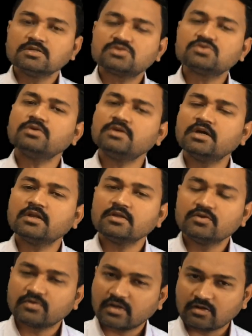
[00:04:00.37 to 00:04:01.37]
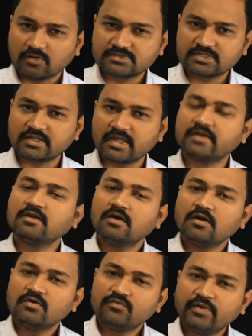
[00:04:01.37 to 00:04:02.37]
So here you can observe that
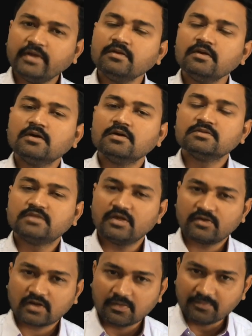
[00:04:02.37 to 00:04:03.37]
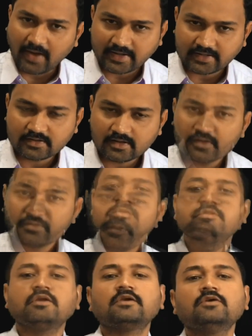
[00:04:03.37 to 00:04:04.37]
when they combine,
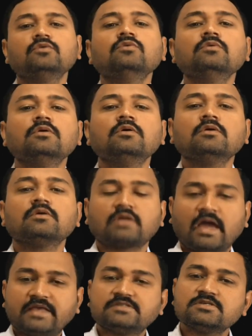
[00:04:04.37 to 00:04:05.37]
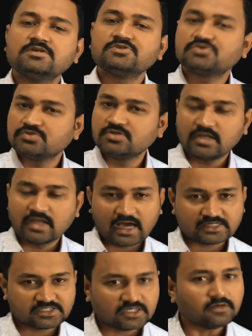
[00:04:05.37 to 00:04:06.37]
they give rise to the
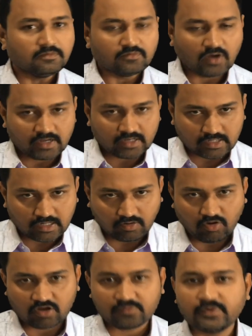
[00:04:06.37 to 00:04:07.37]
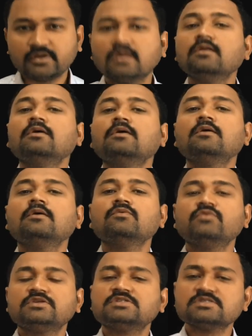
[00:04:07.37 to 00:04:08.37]
larger molecular orbital
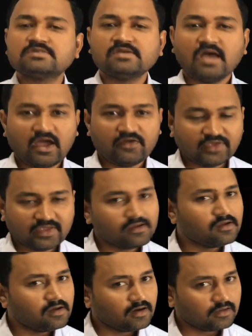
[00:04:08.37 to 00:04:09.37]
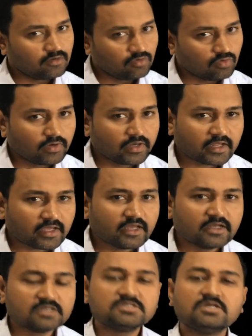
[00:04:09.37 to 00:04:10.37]
which is having a lower
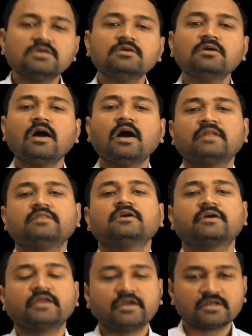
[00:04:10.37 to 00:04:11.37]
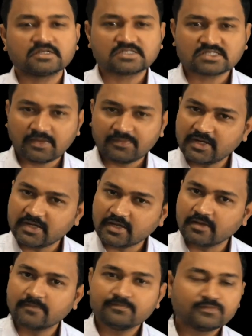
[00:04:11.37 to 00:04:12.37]
energy and the greater stability,